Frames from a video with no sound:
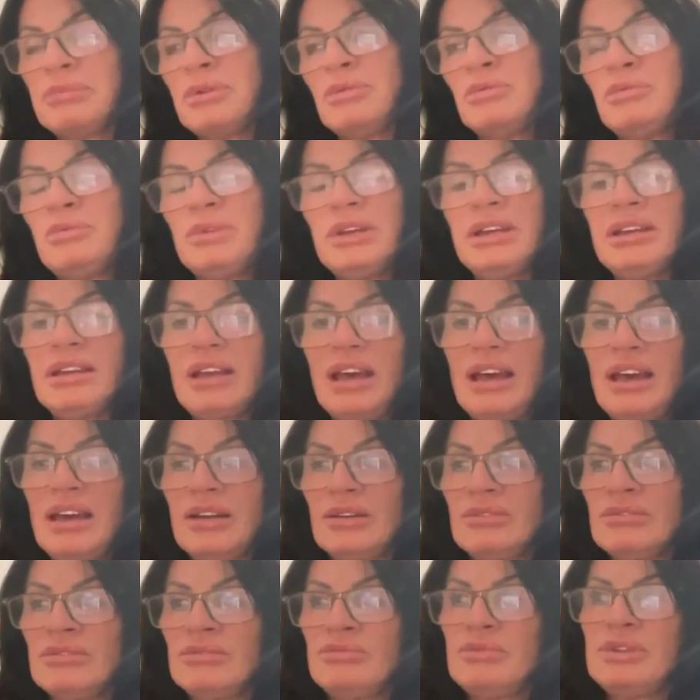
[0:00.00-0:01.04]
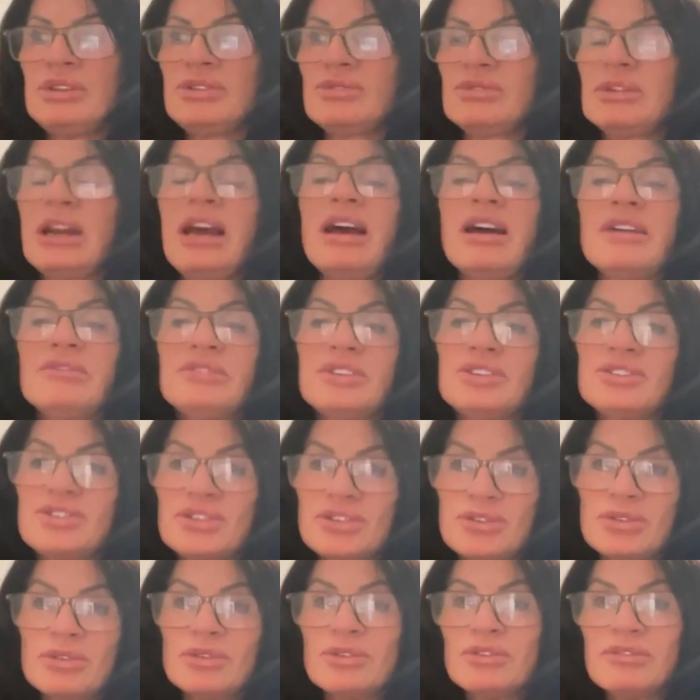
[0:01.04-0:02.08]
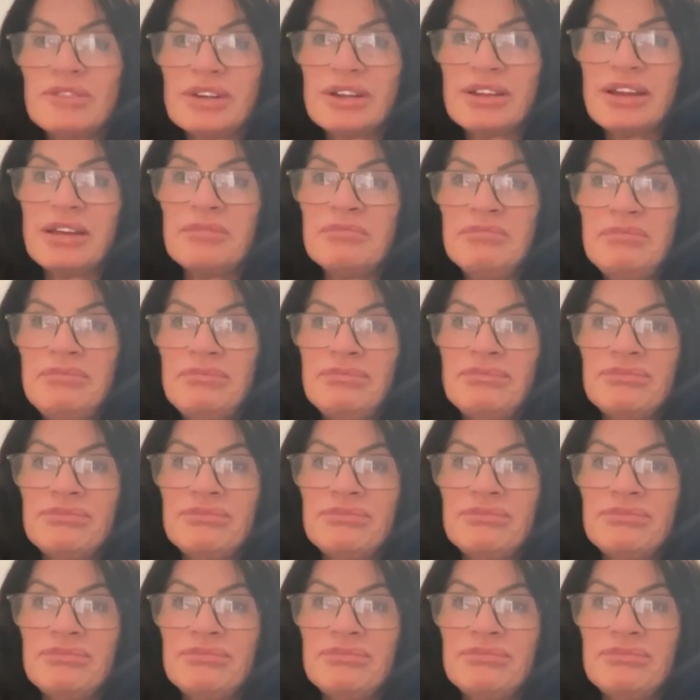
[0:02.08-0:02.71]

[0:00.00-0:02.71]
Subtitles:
but we don't have control over them.